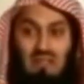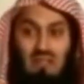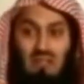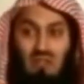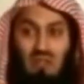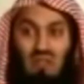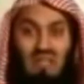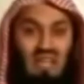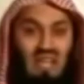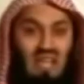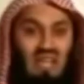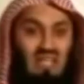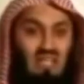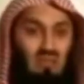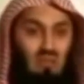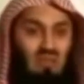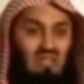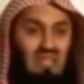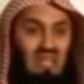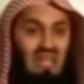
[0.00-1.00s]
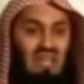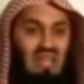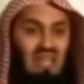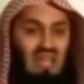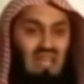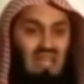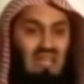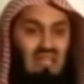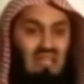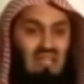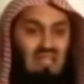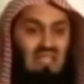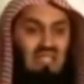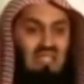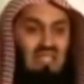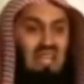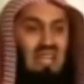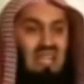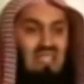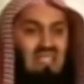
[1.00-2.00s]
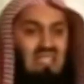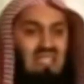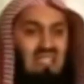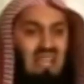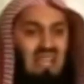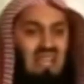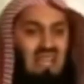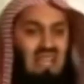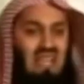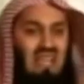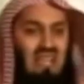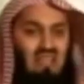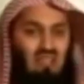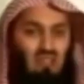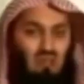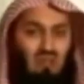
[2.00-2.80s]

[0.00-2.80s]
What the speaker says: So he held it with the other hand. They sliced his other hand.